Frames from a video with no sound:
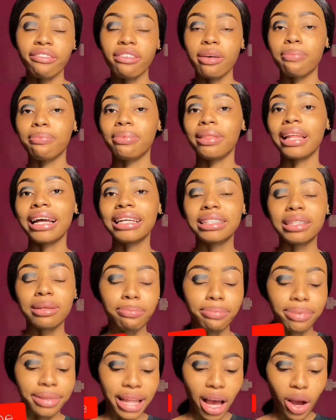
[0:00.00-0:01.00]
applied the
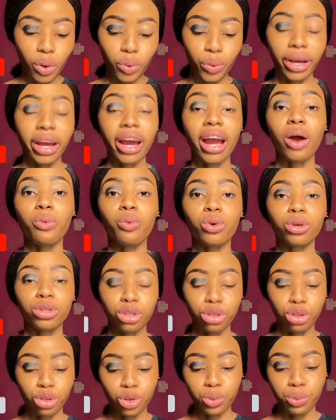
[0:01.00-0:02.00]
black where I
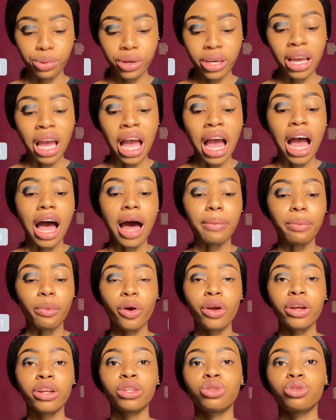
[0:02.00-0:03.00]
want it to be. I'm
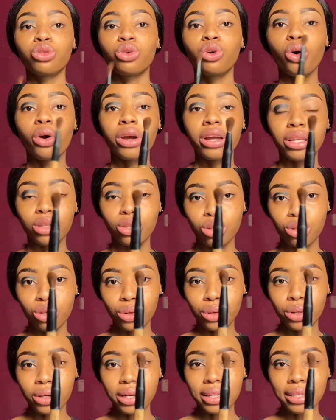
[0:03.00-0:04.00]
going to go
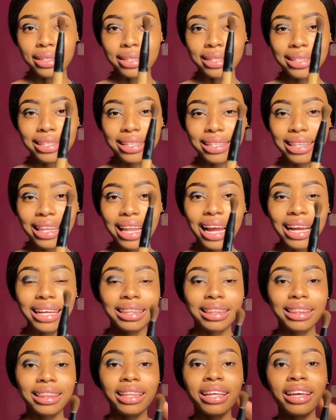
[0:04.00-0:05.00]
into a
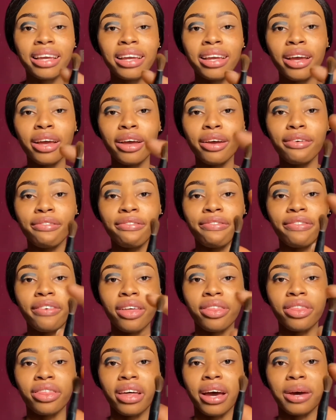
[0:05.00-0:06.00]
slightly
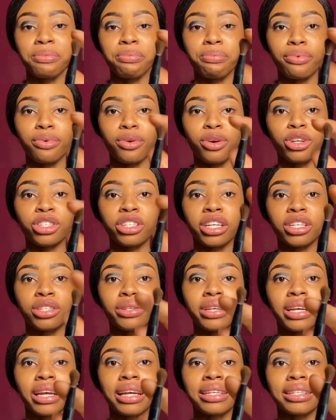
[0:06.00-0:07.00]
feathered brush. As you can